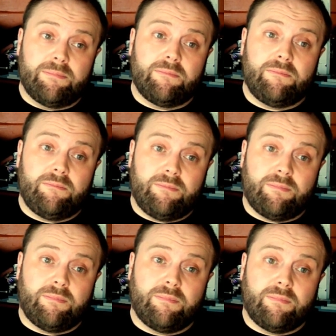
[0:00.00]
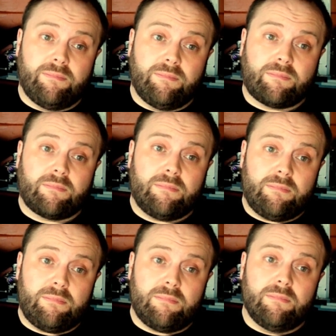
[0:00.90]

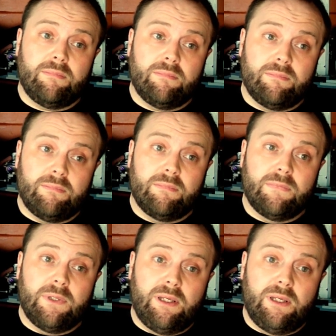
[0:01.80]
No one is speaking in this clip.